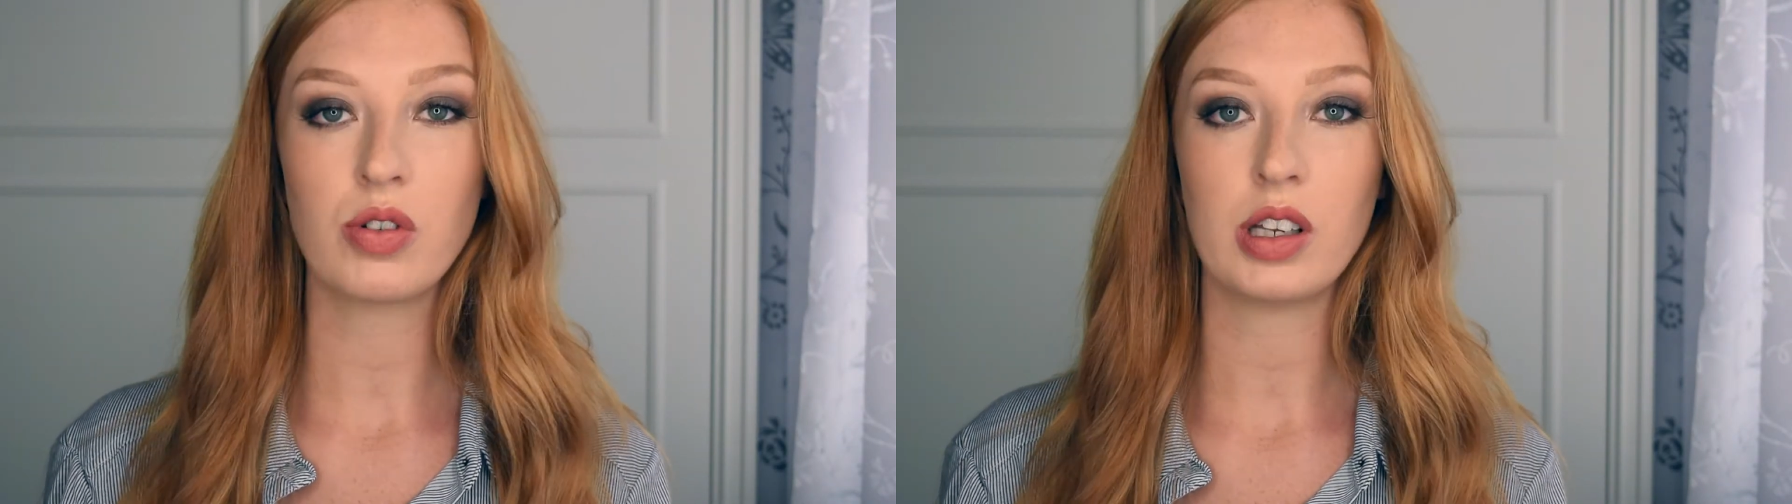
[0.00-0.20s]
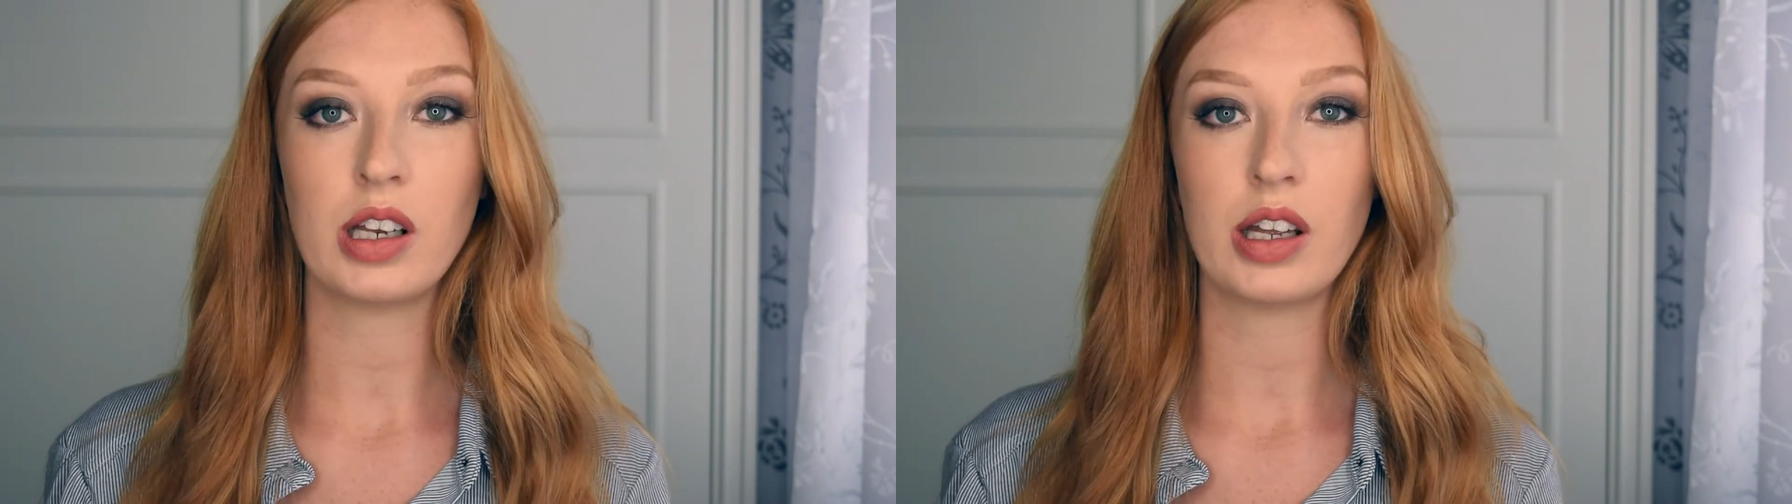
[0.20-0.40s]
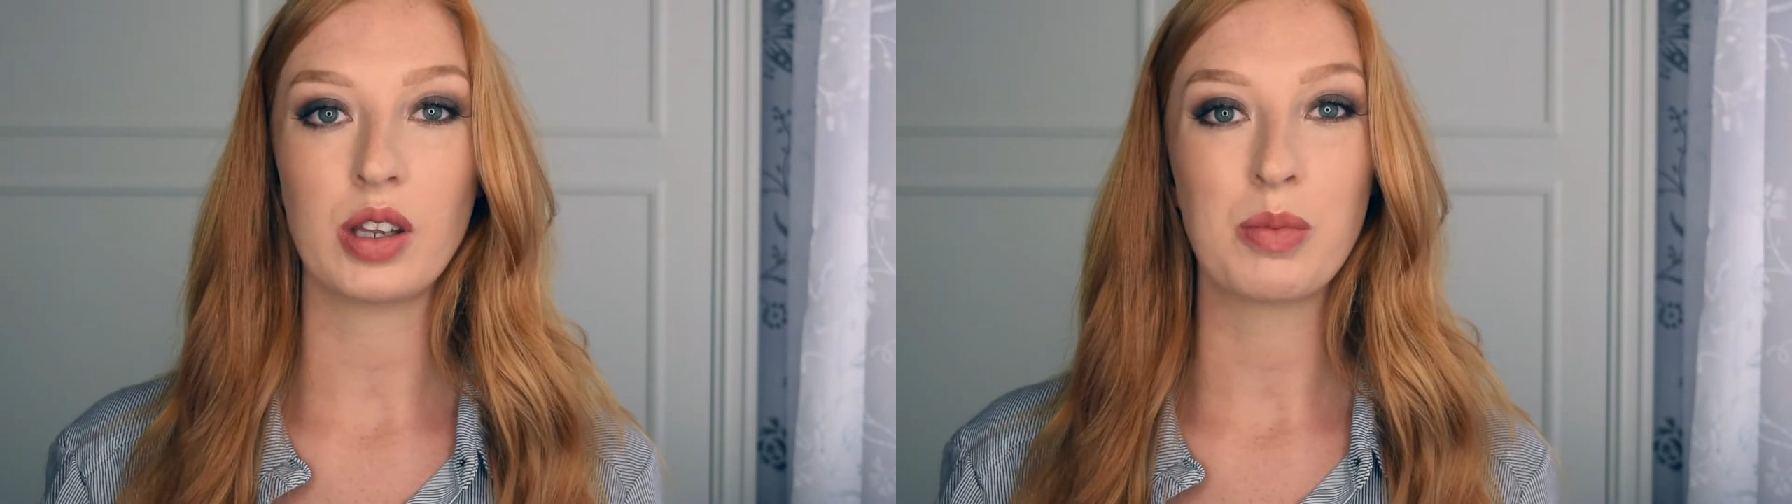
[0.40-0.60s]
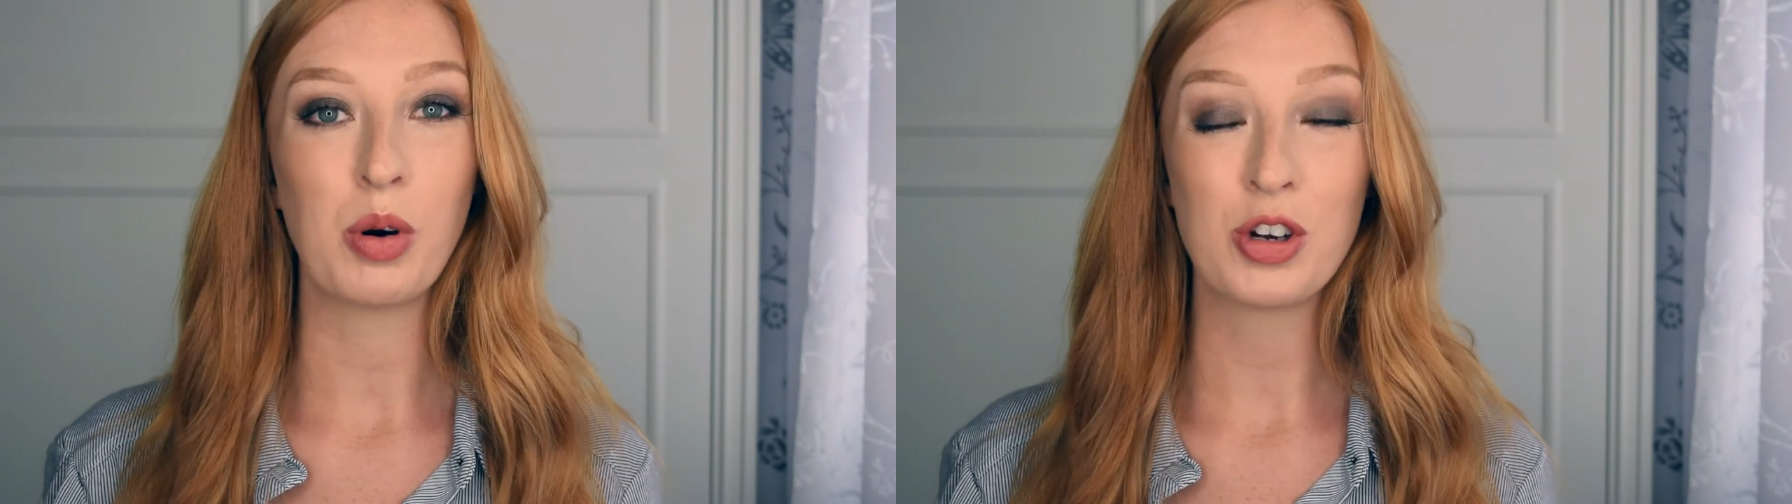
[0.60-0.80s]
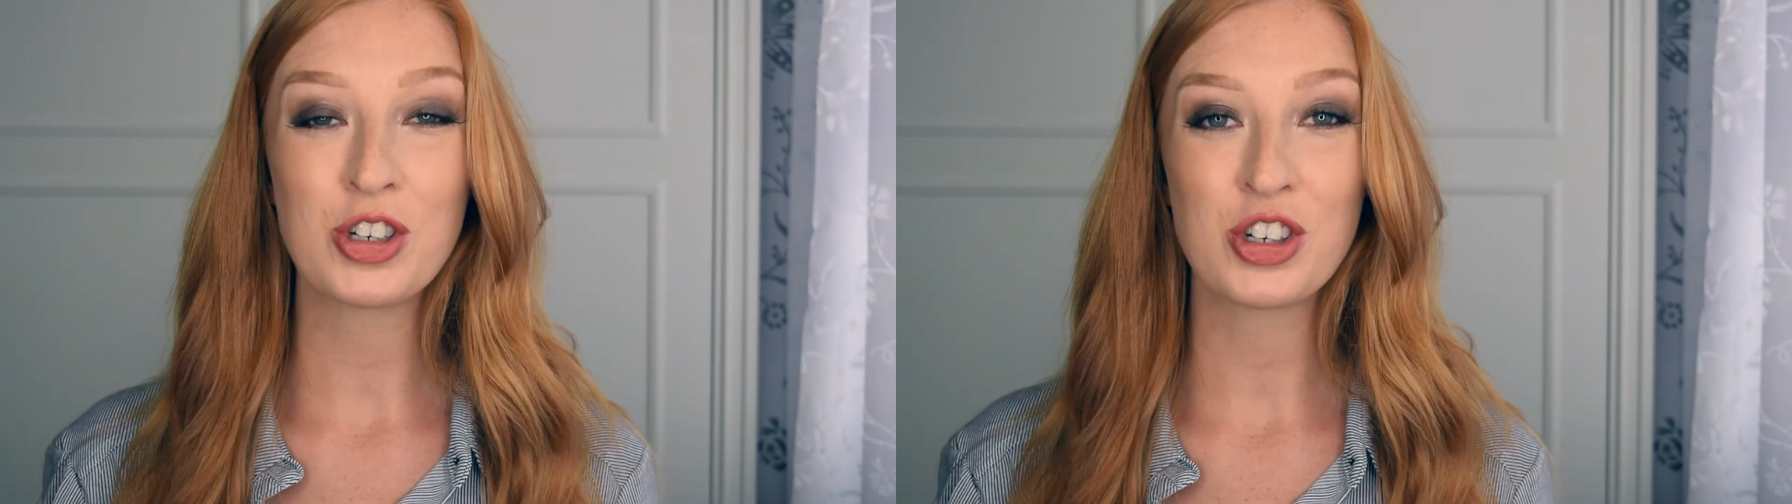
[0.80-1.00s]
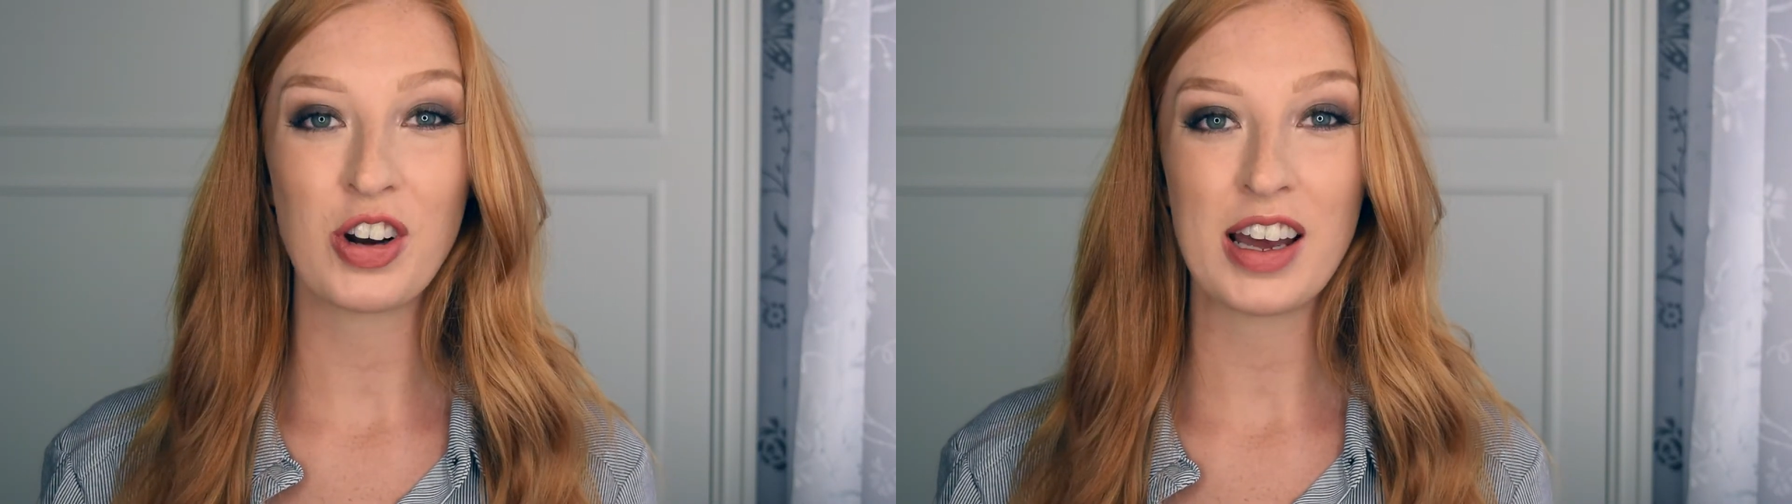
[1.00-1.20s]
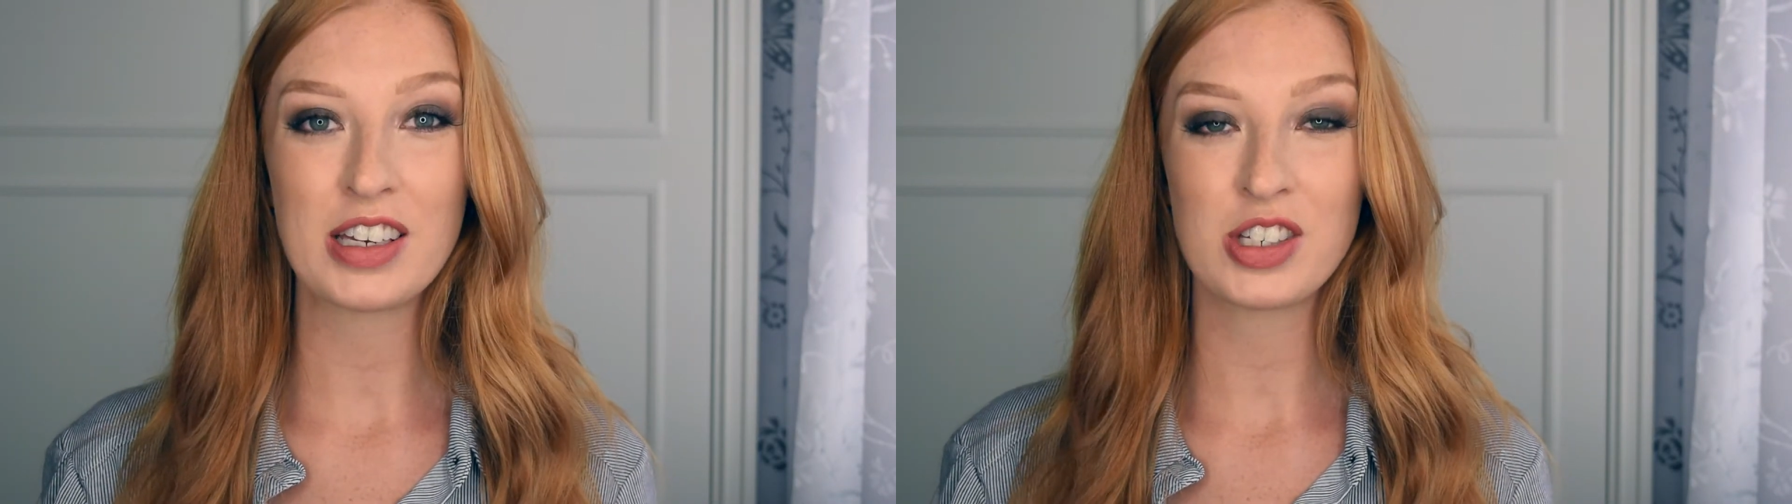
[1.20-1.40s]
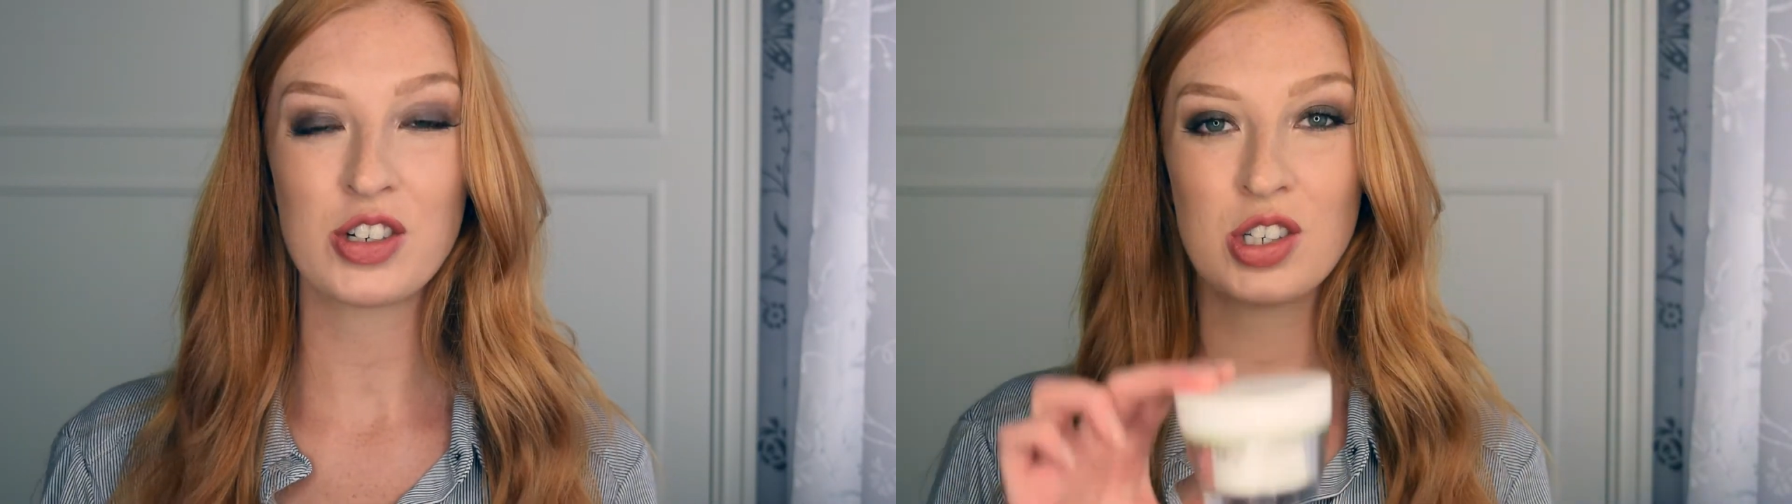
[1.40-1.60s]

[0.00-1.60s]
really like their moisturizers,